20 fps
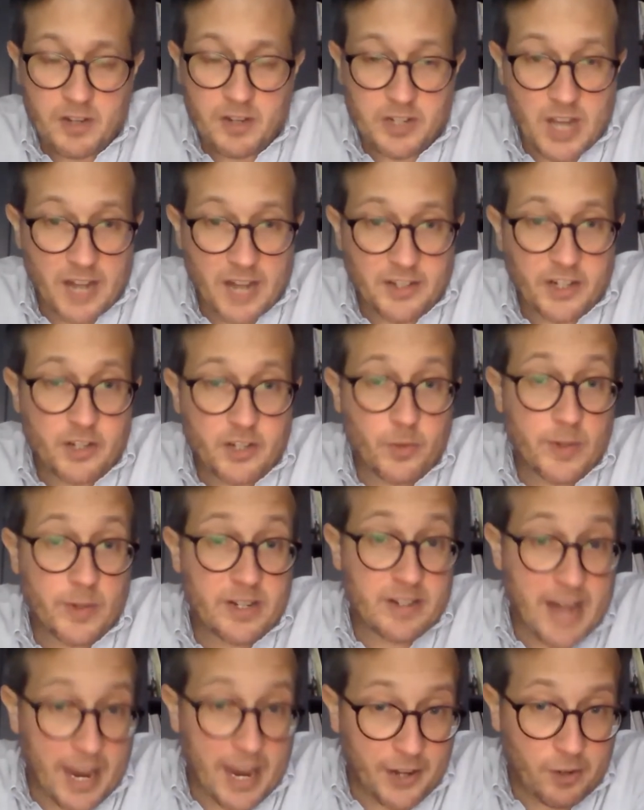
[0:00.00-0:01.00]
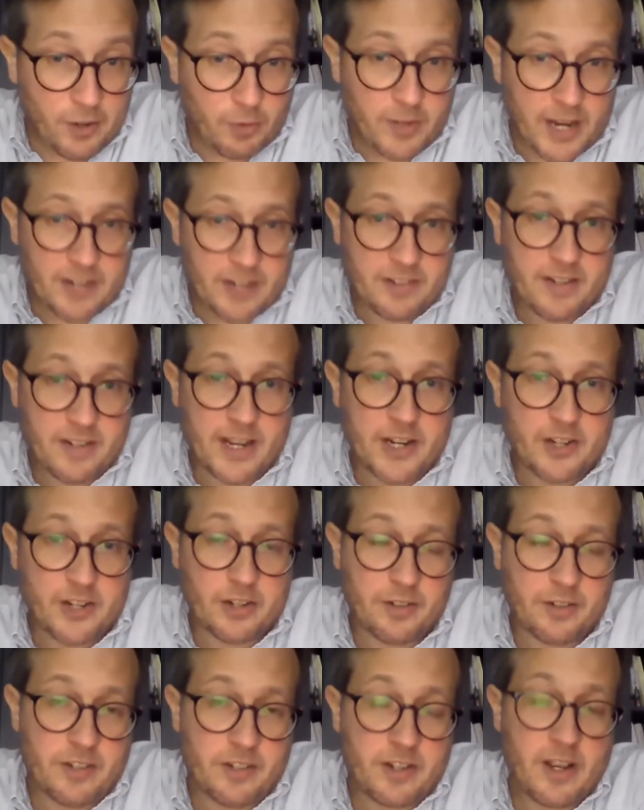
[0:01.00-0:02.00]
For searches to international
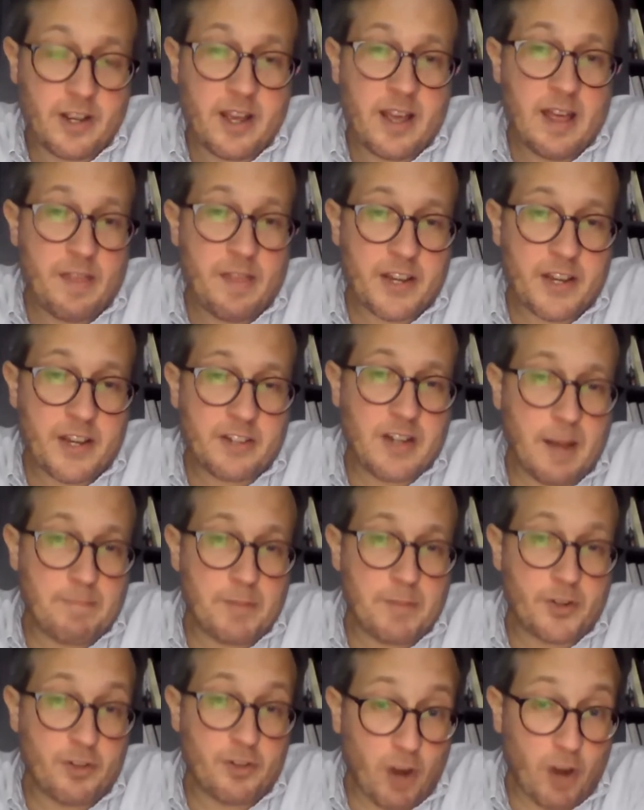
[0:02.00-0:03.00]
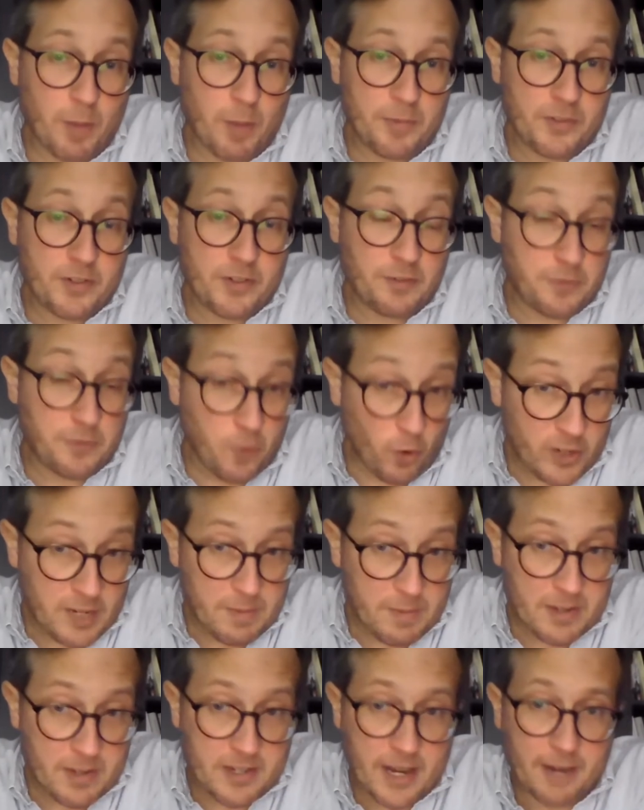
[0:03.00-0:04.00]
destinations, this number drops to
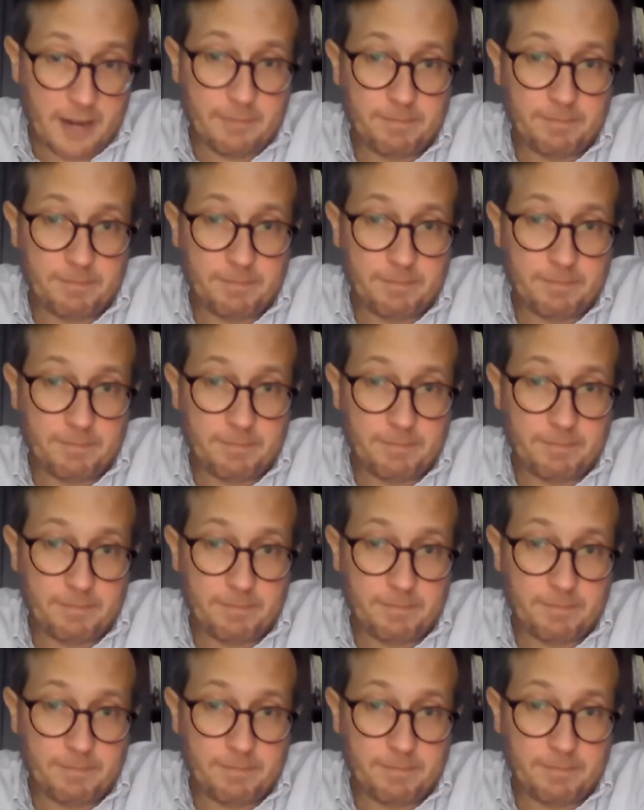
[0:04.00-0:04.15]
40%.